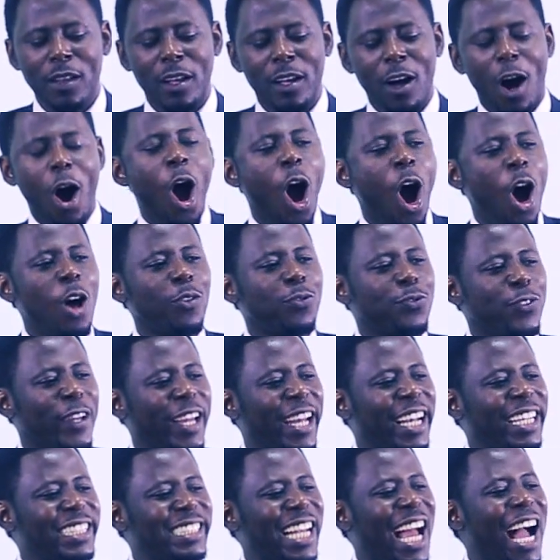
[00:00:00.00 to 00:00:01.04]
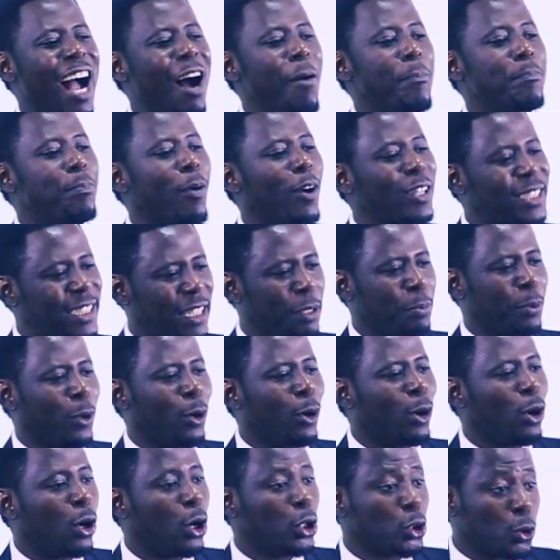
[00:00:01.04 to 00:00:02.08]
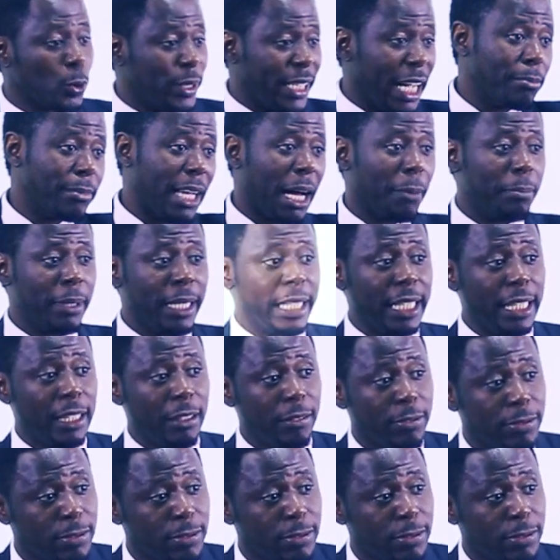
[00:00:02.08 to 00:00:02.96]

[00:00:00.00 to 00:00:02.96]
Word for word: all things are possible to them that believe.